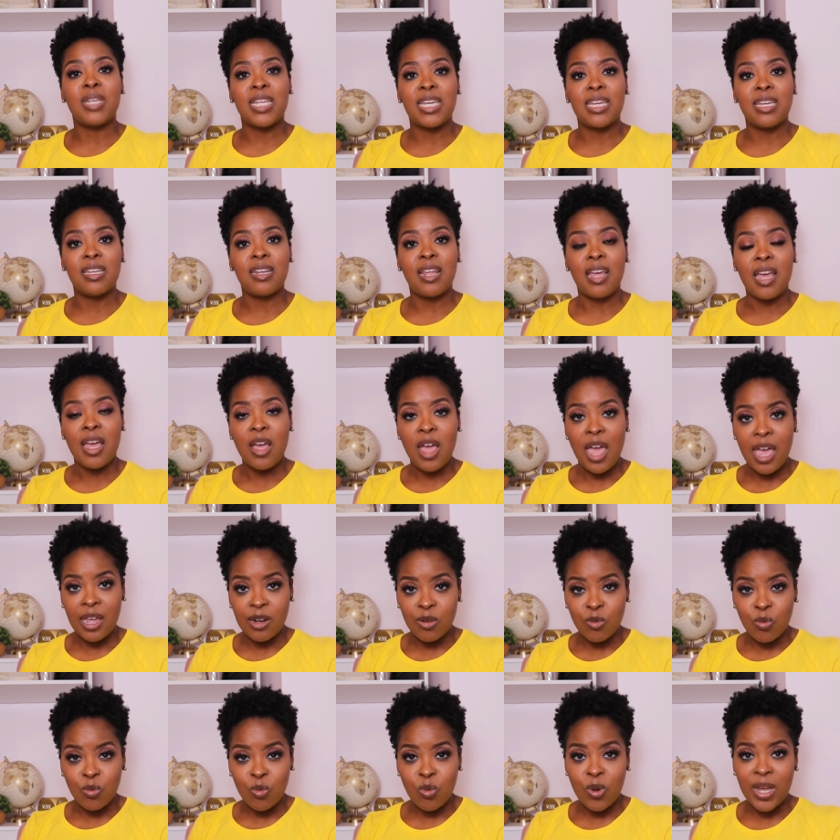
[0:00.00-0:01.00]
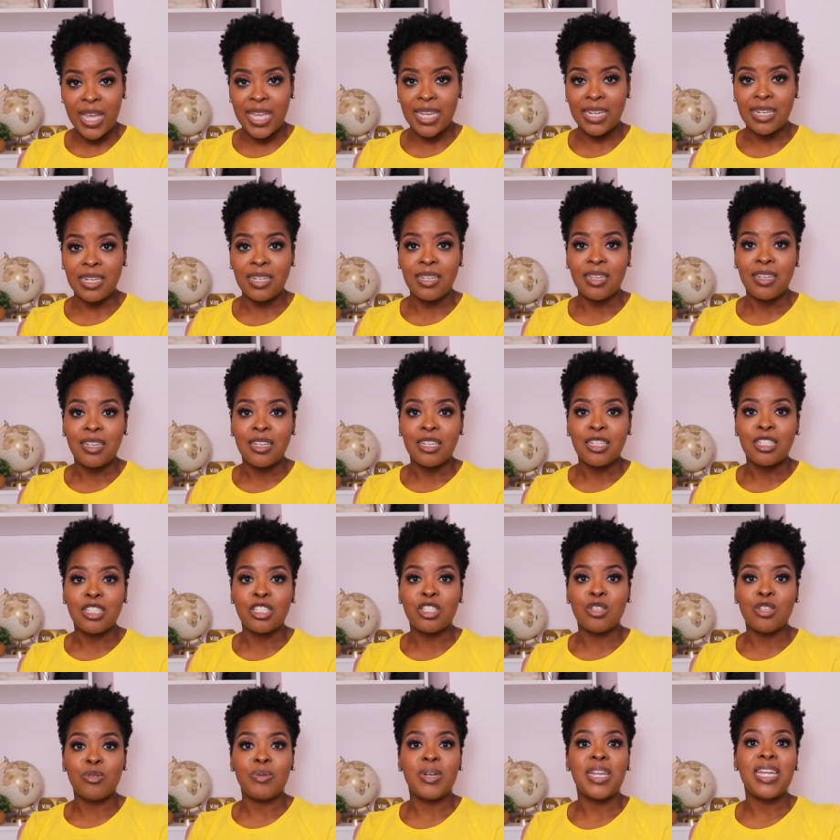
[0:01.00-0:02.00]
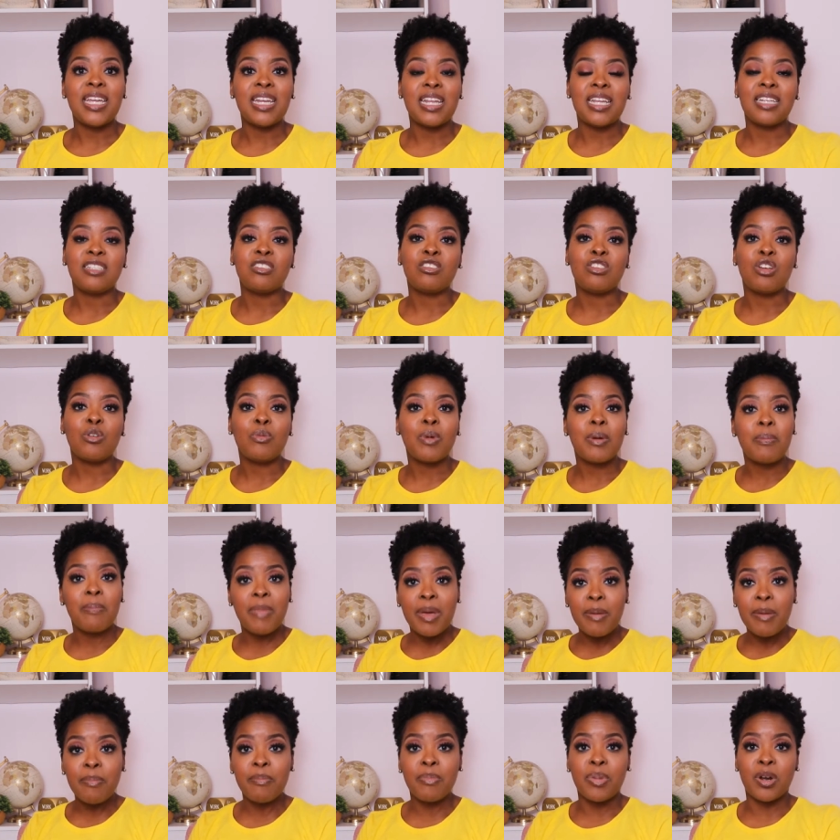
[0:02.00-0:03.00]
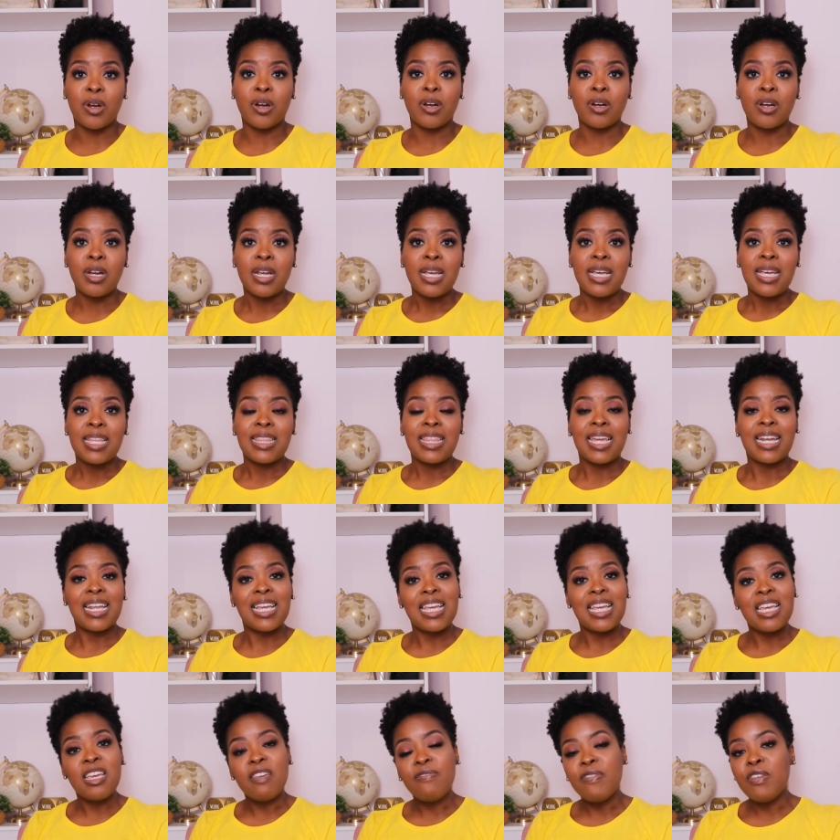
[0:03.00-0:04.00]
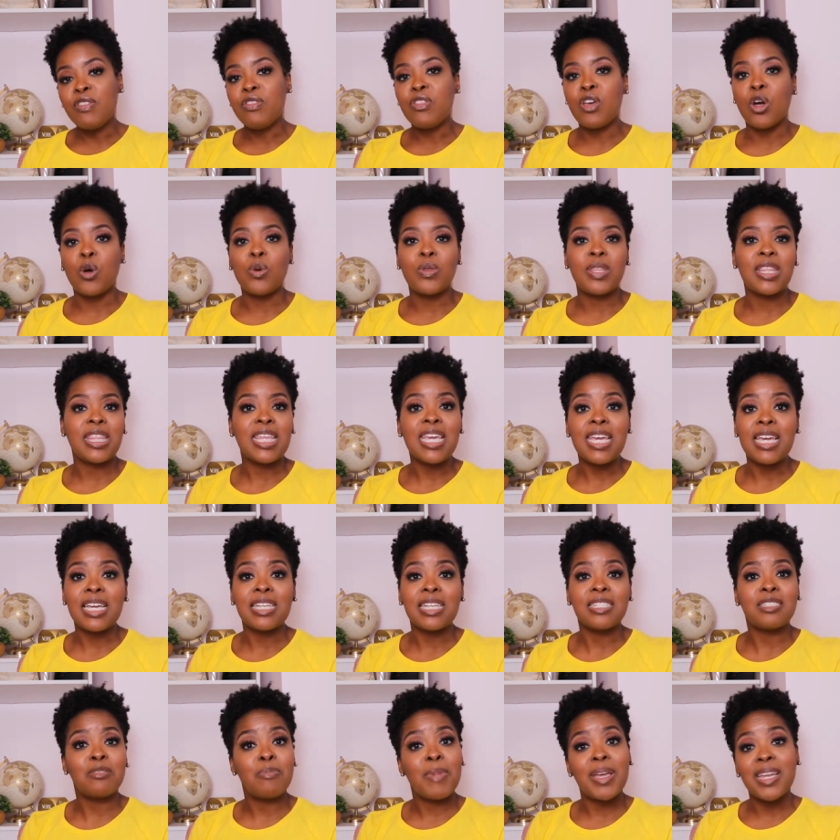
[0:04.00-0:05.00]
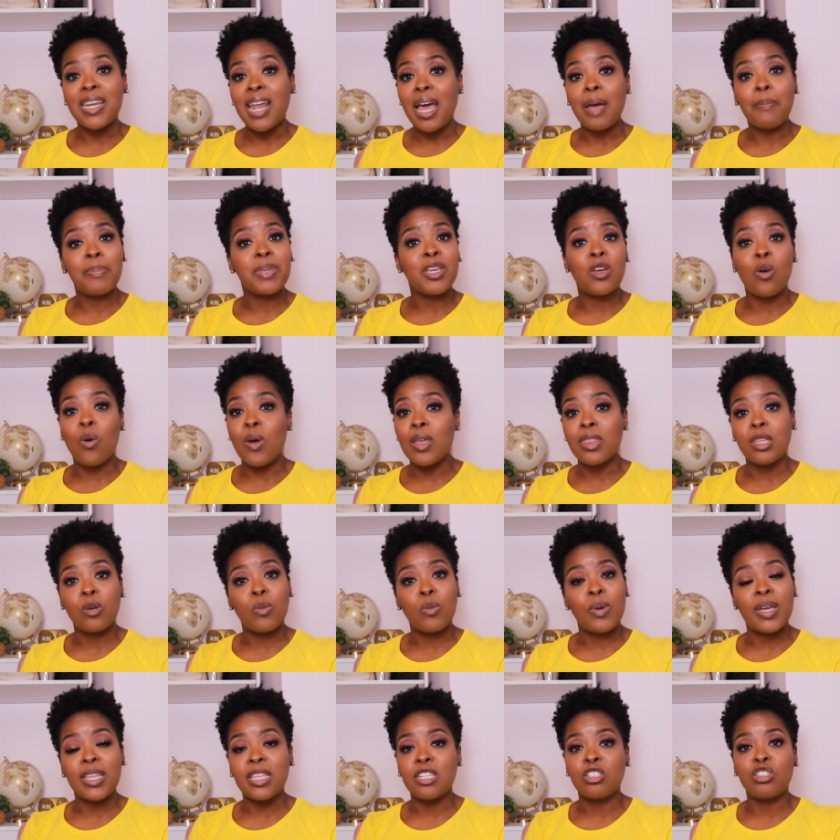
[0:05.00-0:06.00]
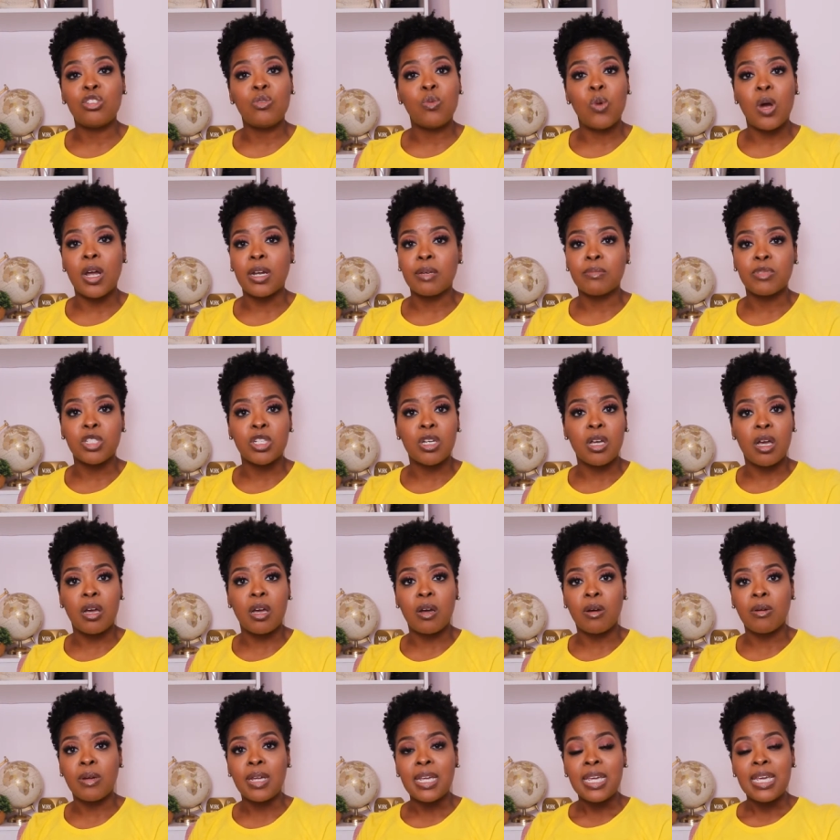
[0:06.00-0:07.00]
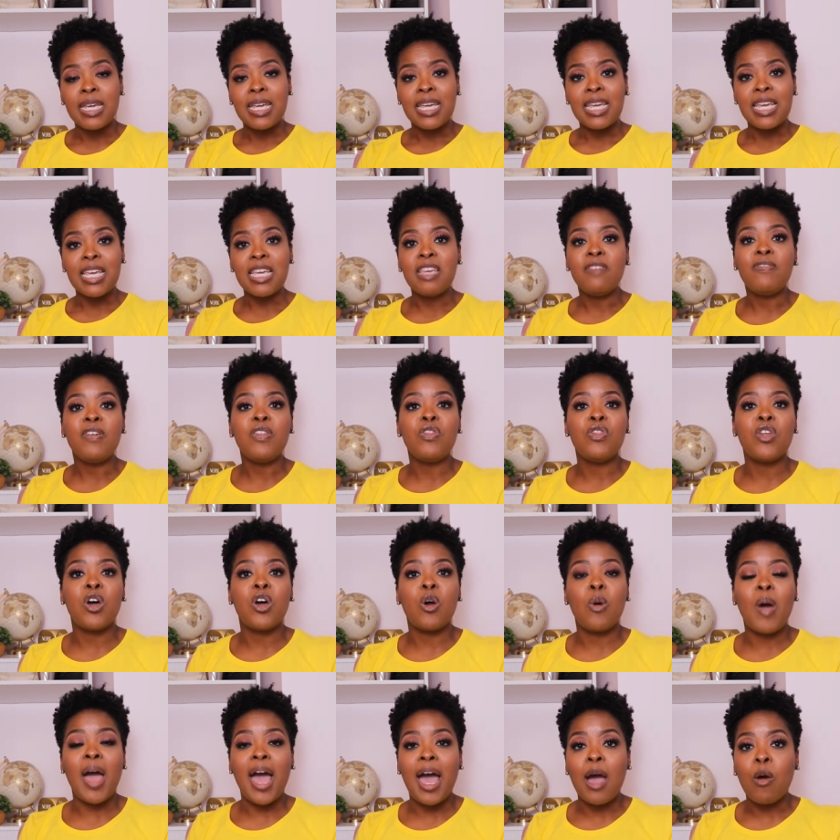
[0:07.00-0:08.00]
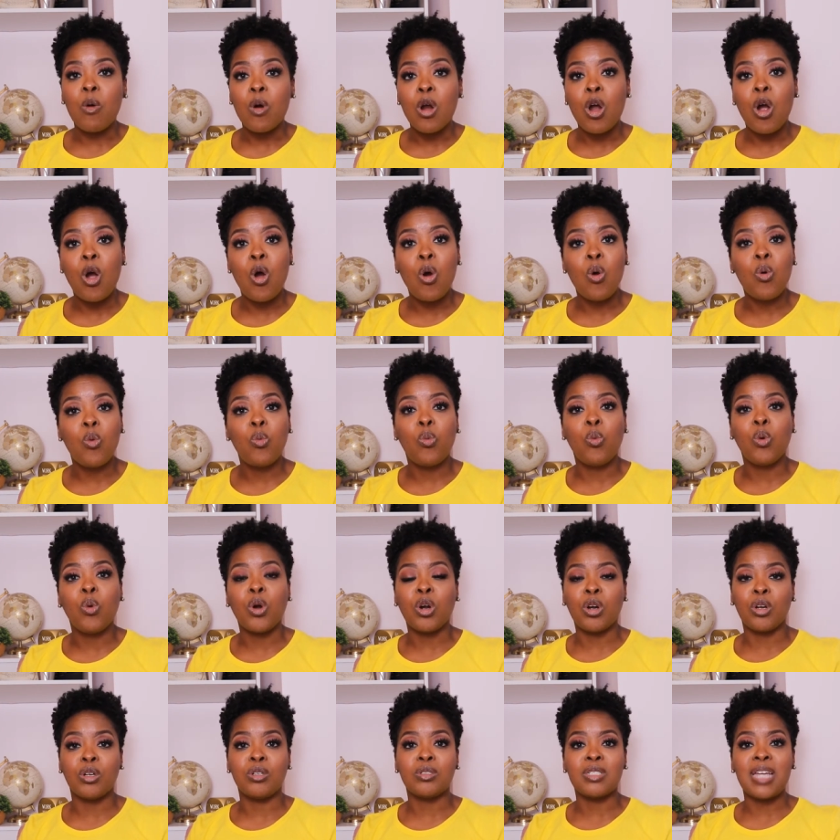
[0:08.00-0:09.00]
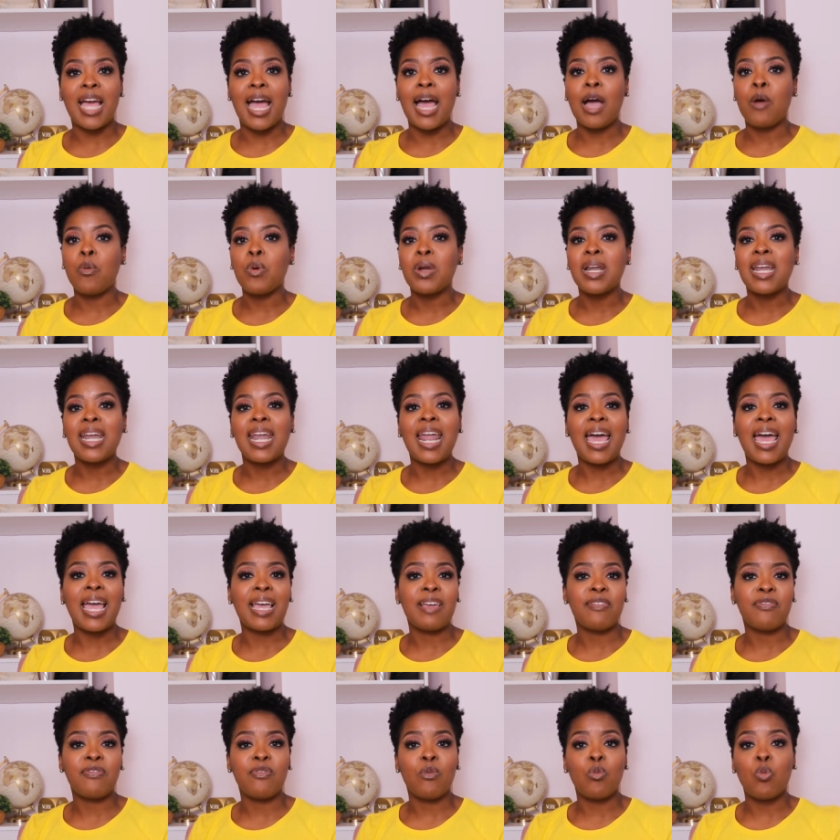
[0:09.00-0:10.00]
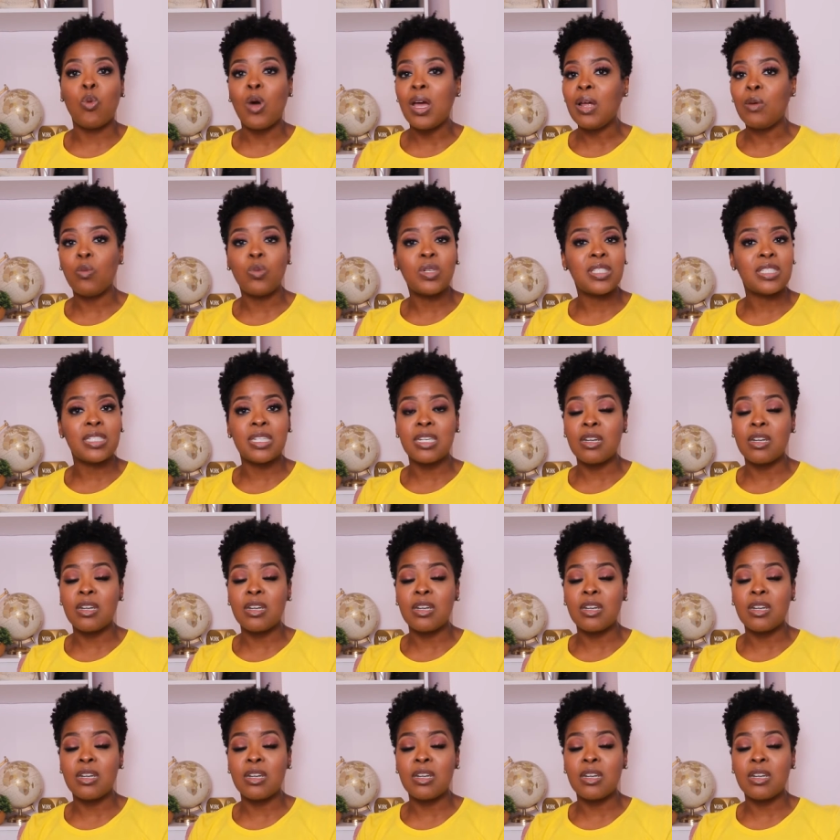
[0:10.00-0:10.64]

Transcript: need and when you need it. So remember that even though things may not be going the way that you want them to go, even though our whole world, our life, what we